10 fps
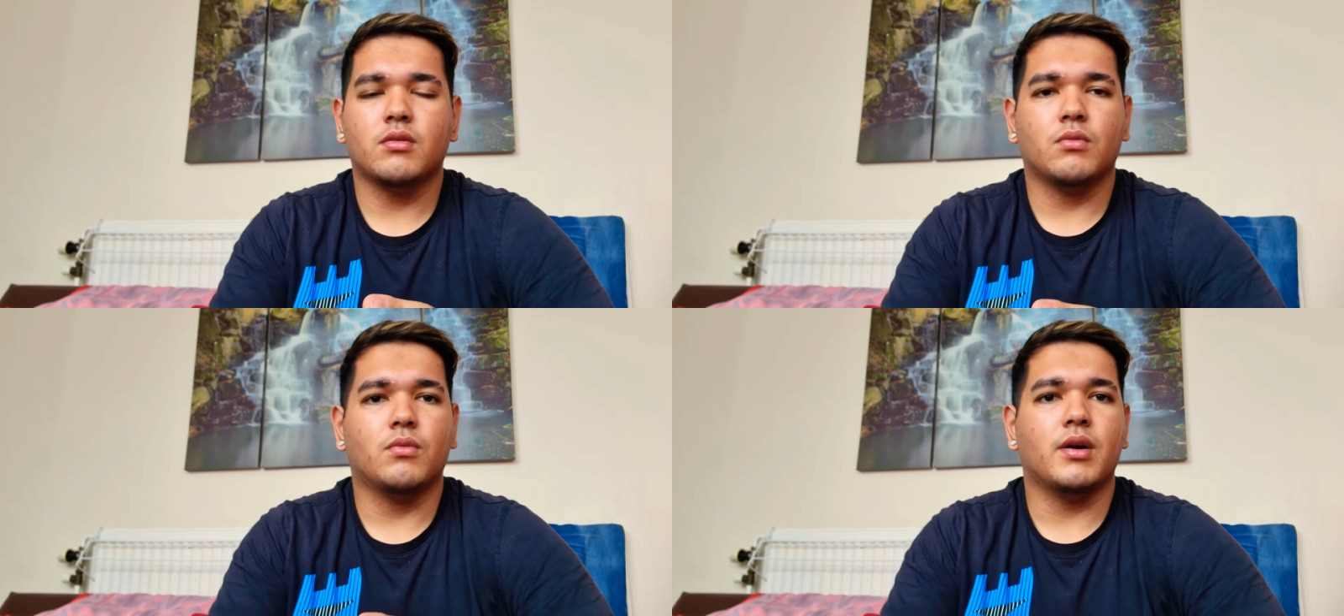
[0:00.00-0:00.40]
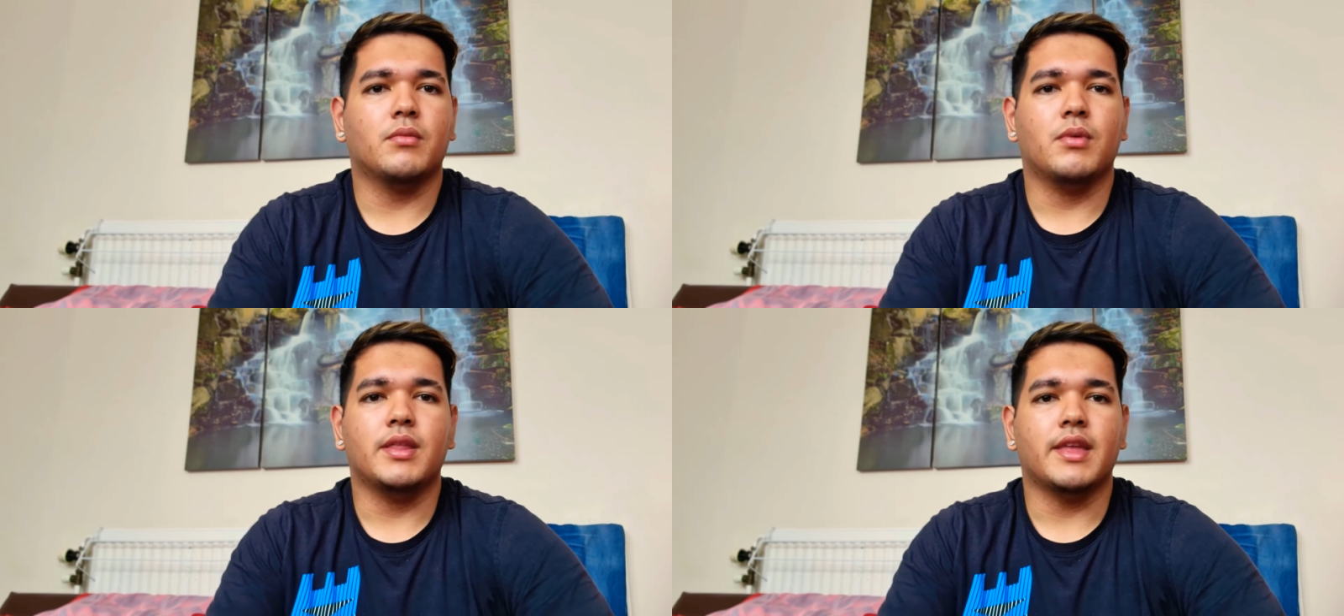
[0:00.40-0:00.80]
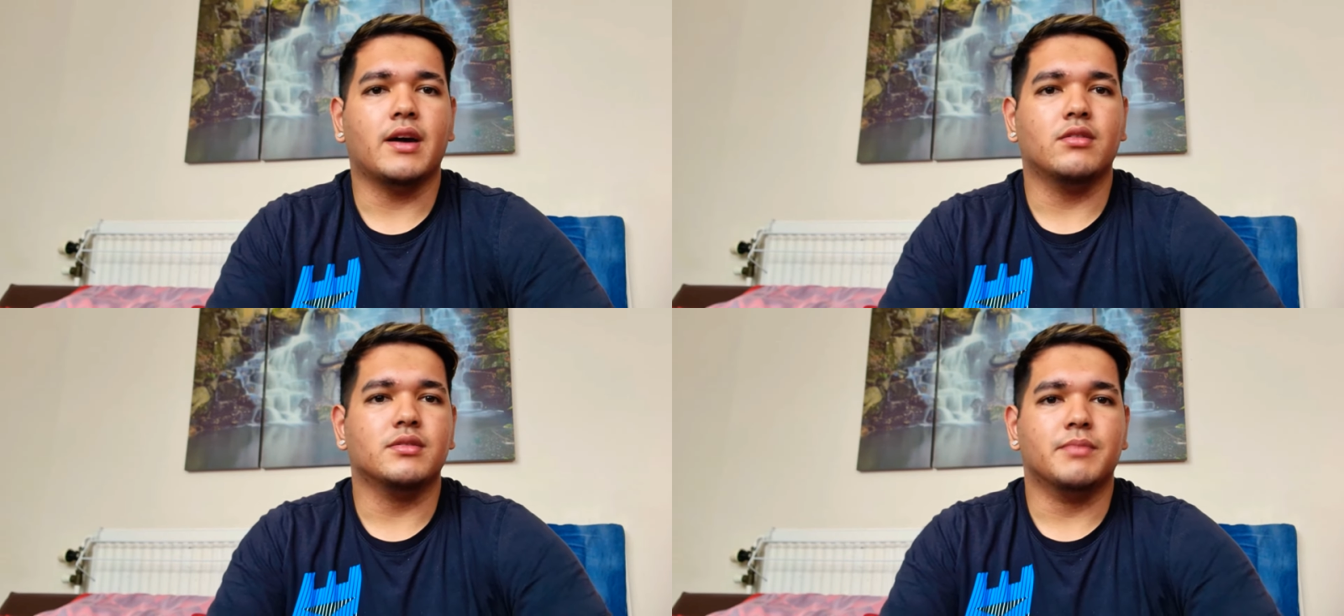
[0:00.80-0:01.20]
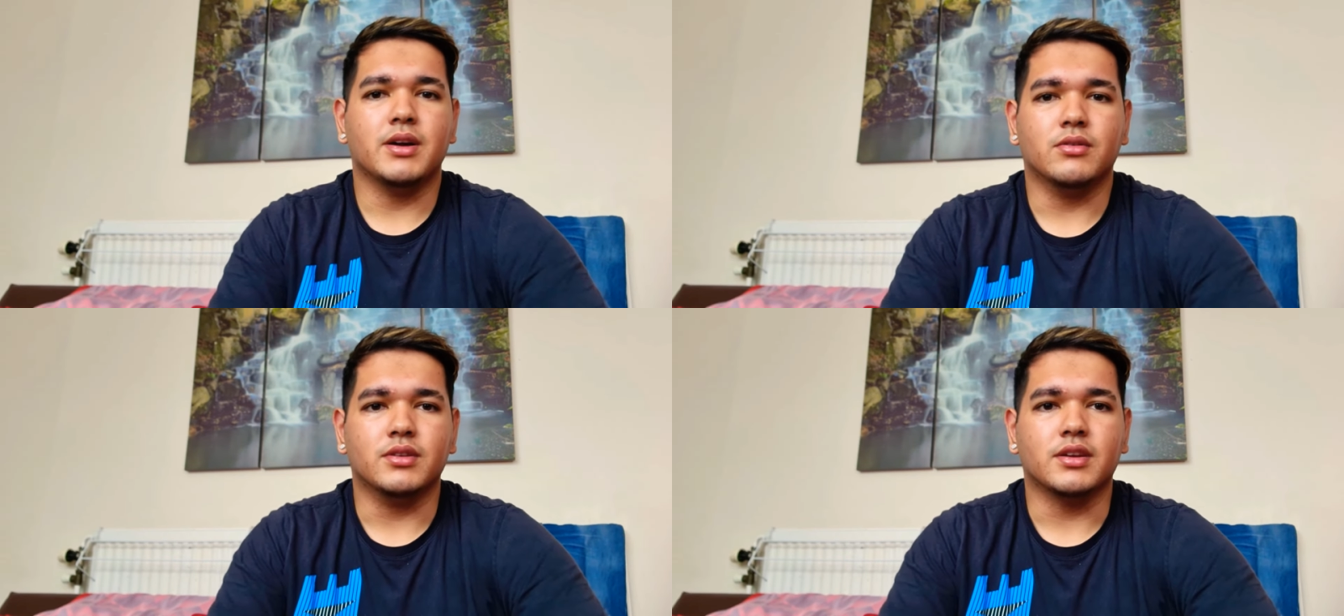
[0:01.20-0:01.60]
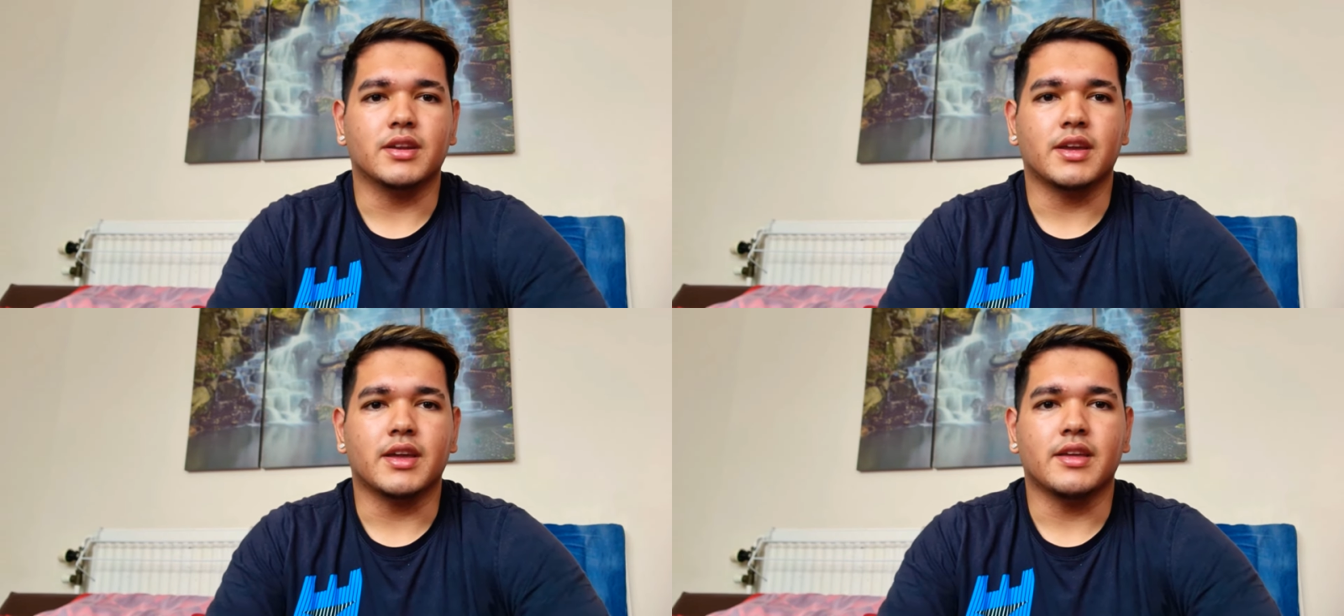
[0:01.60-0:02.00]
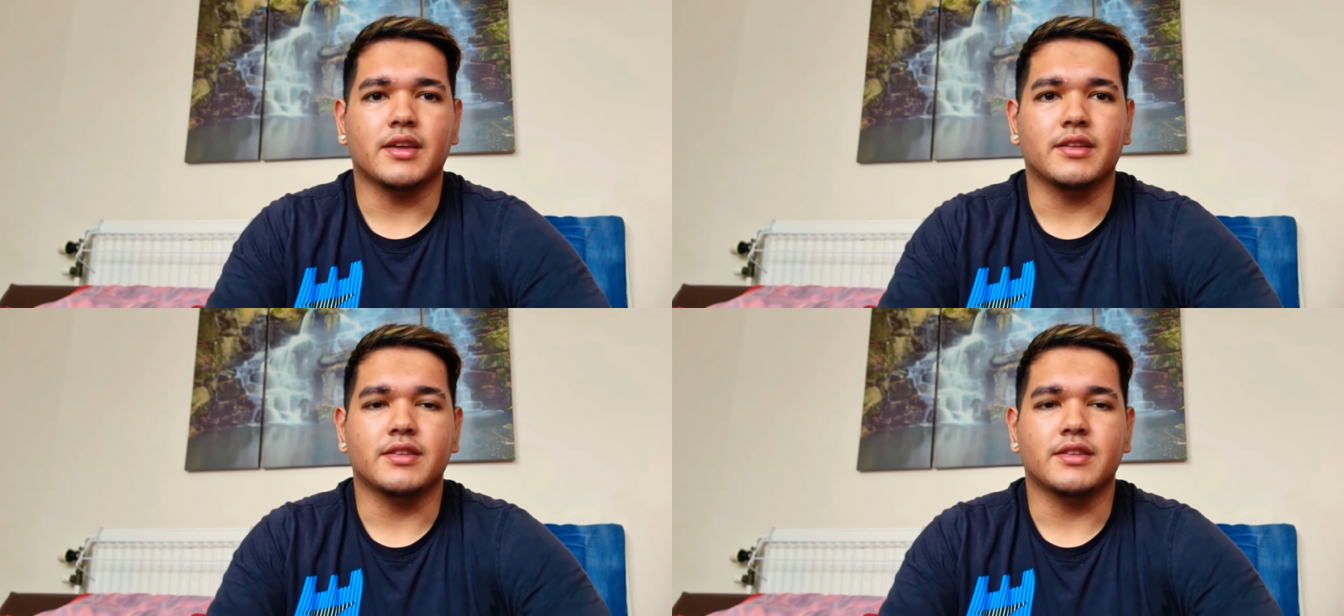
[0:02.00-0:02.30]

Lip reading: when the hell is my order going to get here?